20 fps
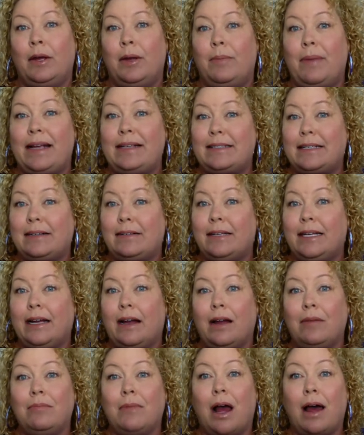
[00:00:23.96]
Basically,
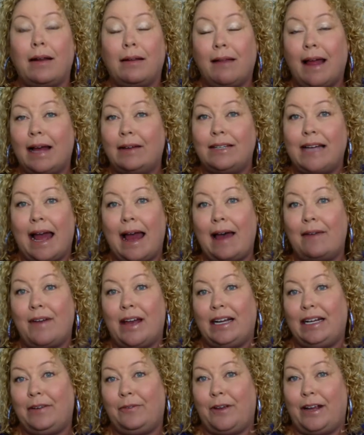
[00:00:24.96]
I'm not allowed to have
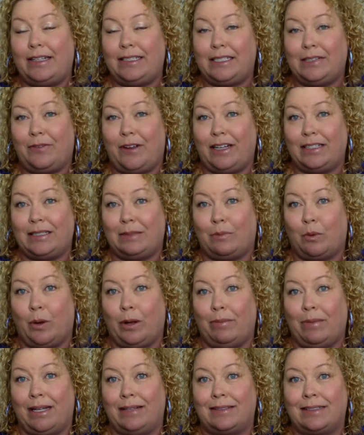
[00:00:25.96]
any face-to-face
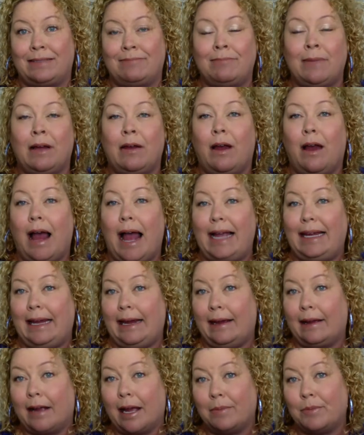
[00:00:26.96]
appointments. I
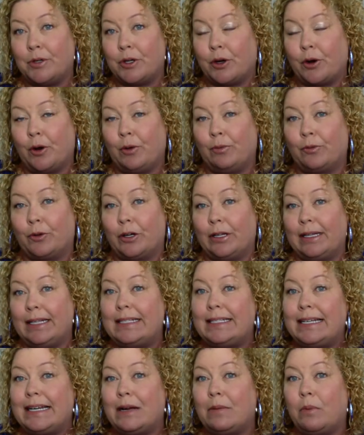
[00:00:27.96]
can't come to your home for a
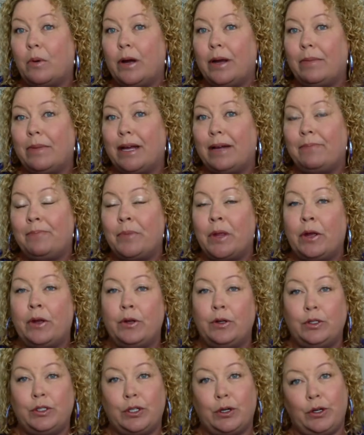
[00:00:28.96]
listing appointment,
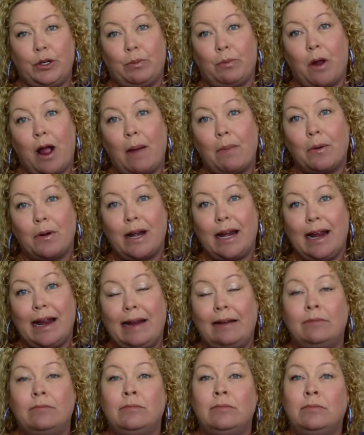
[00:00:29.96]
show you
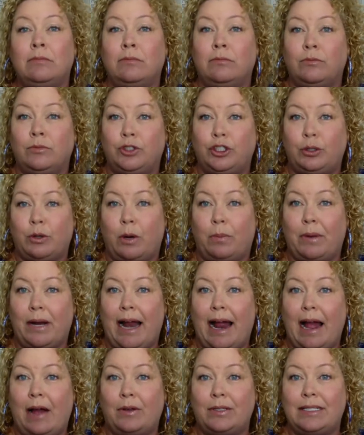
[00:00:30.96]
property, do open
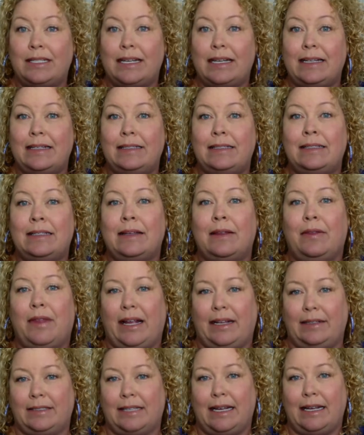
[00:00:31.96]
houses,
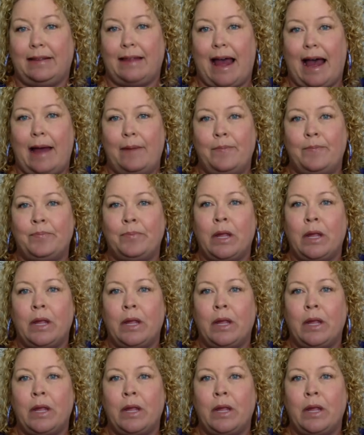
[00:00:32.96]
things like that.